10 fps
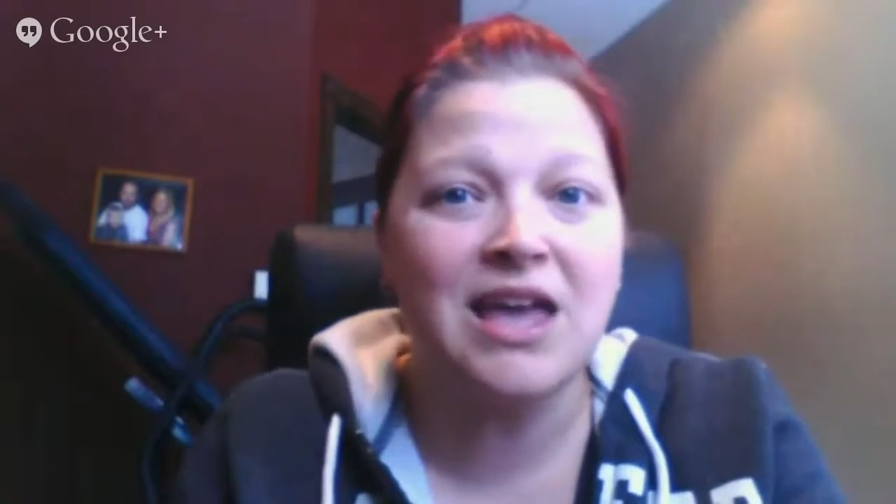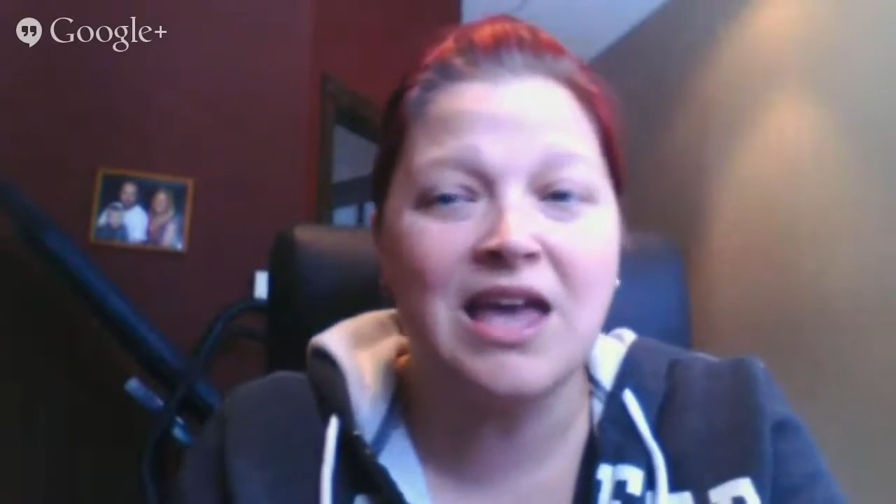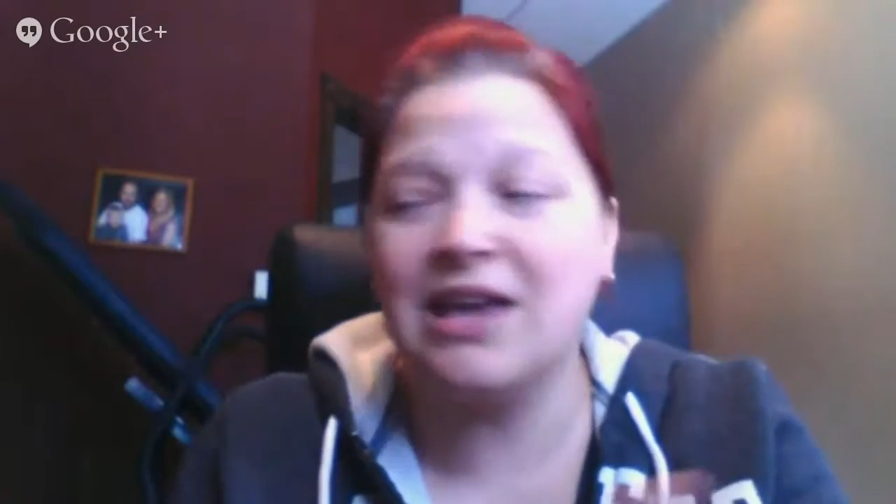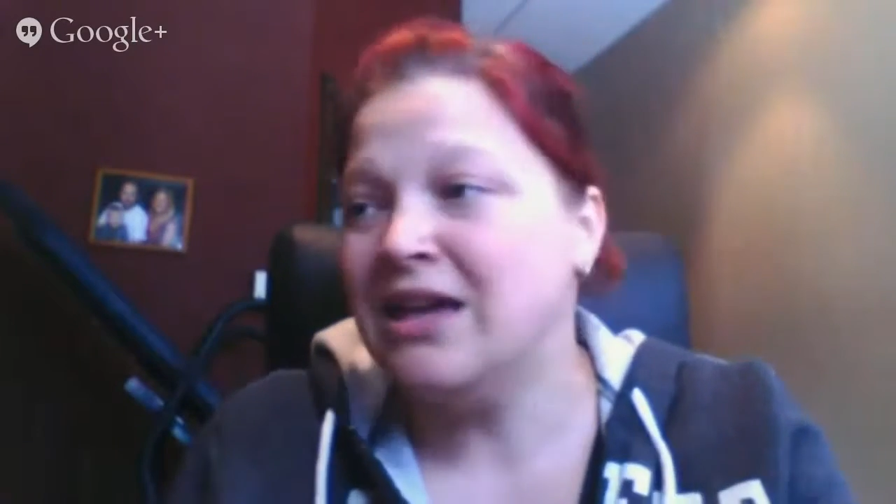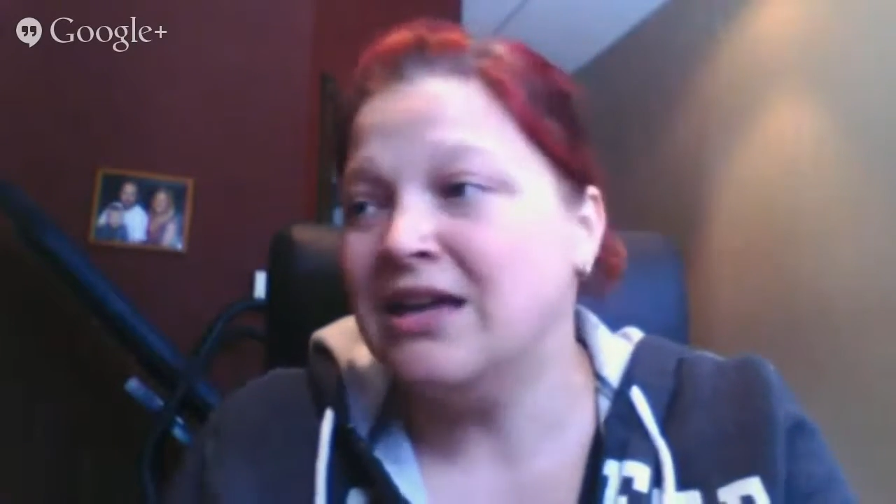
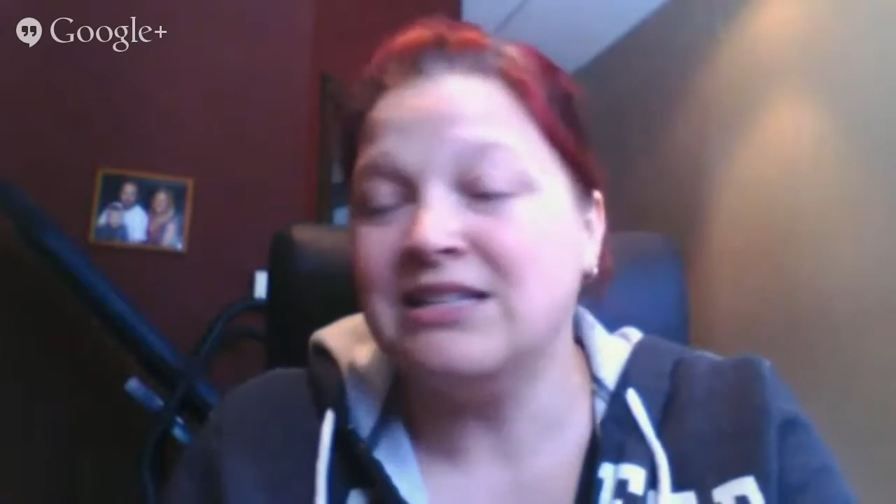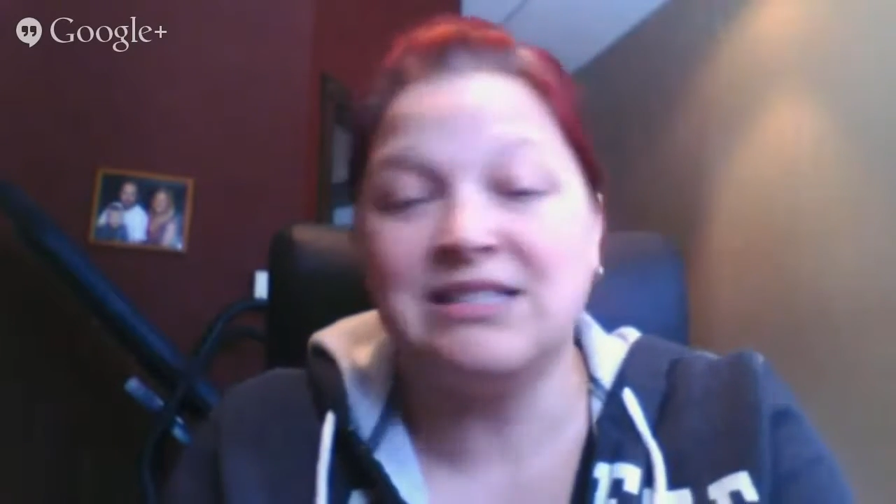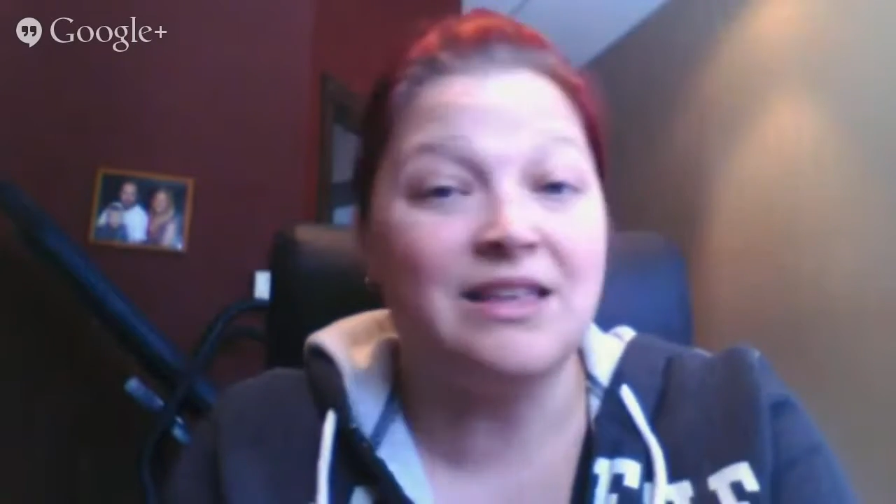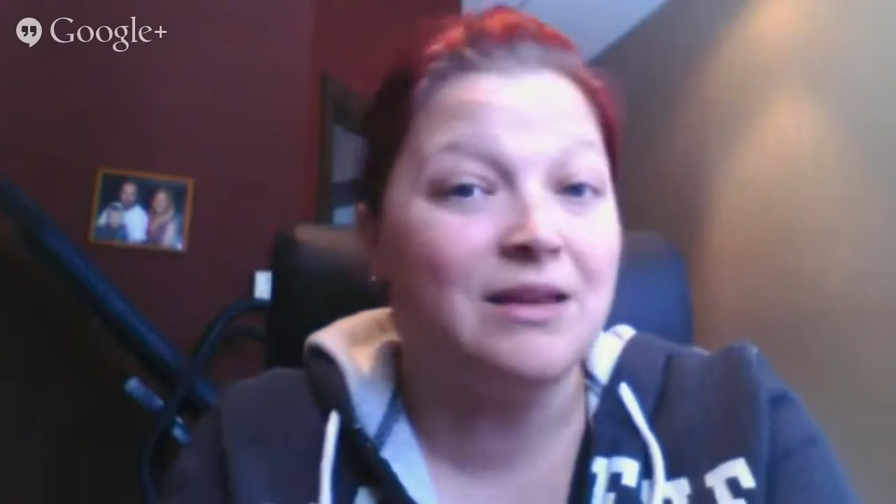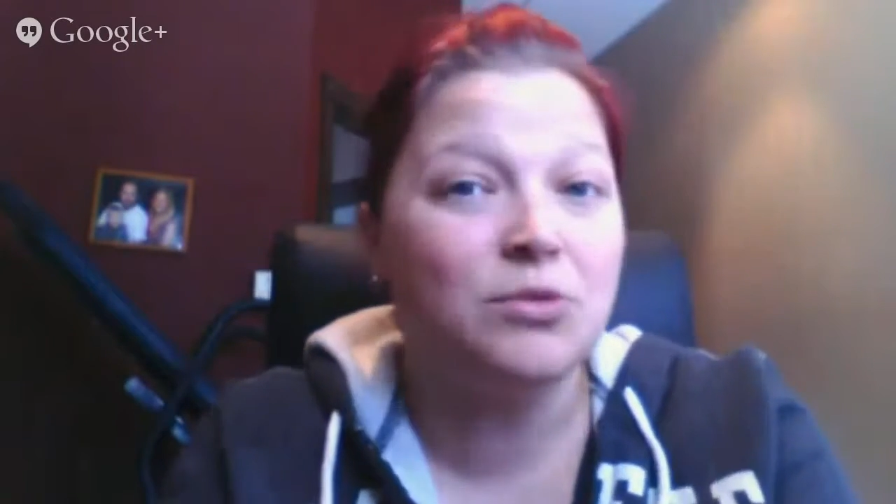thing,
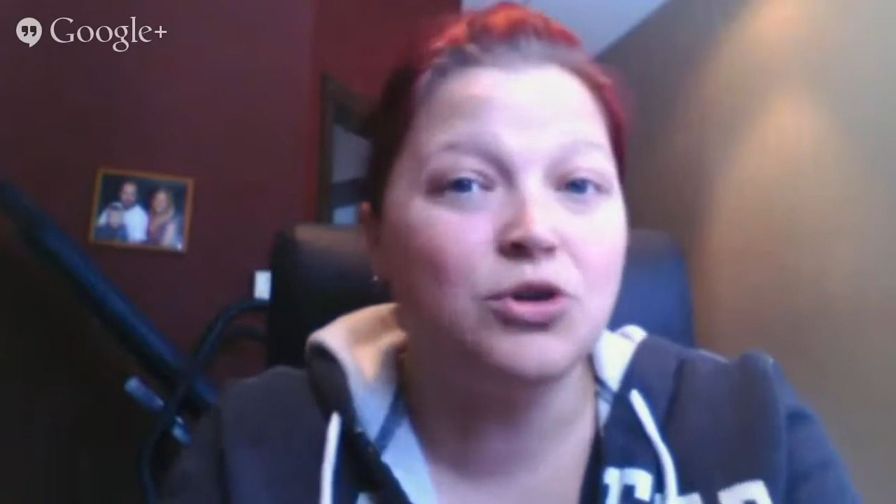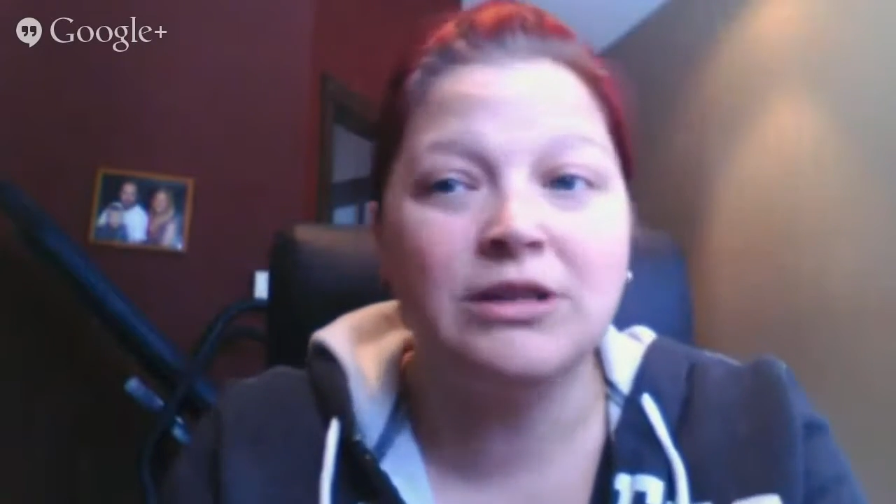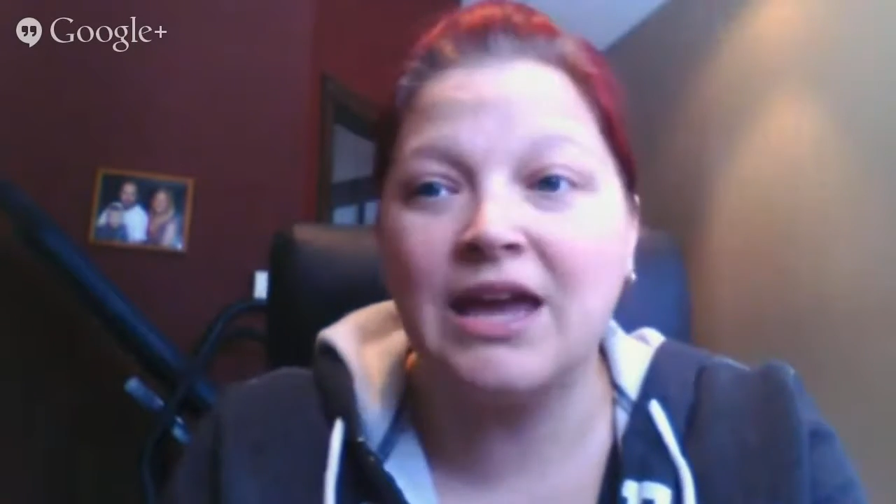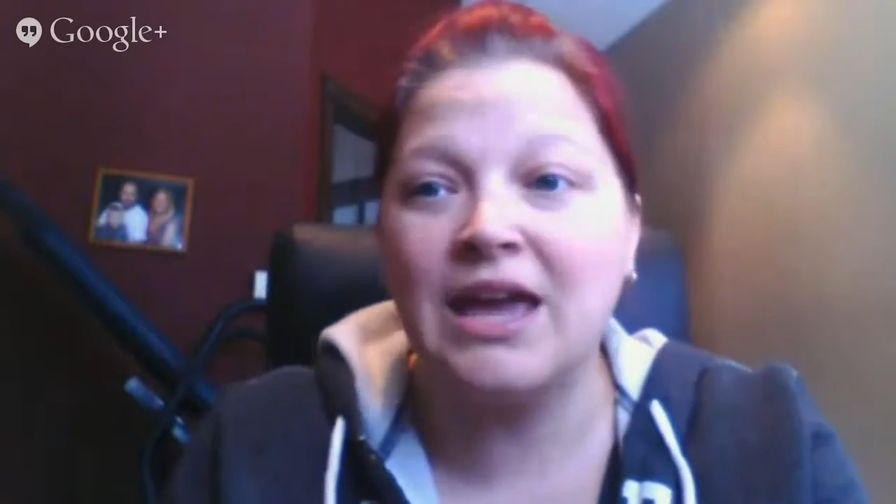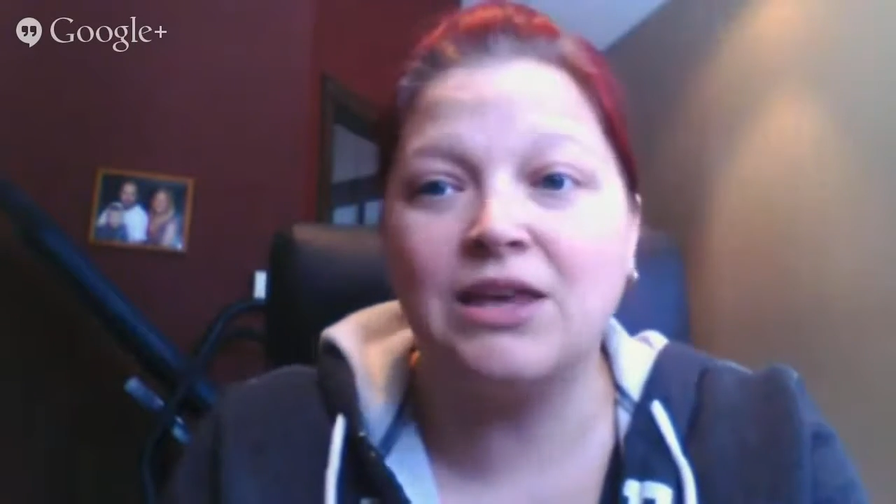send them your
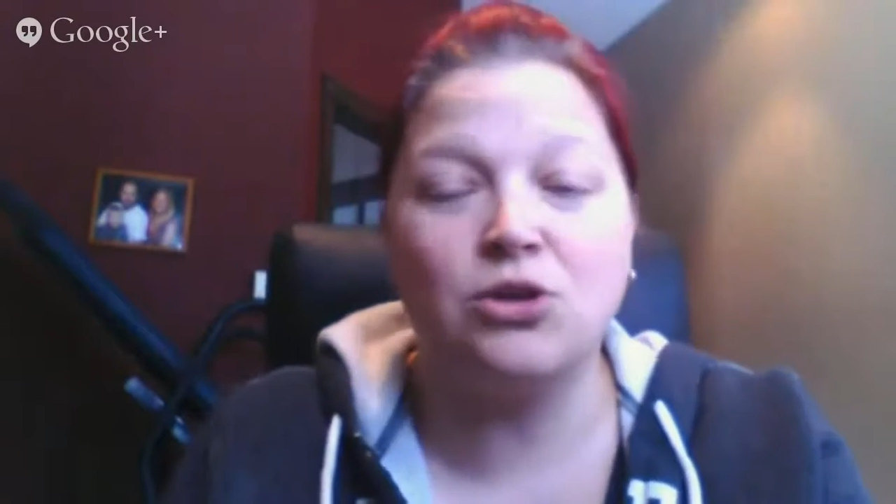link.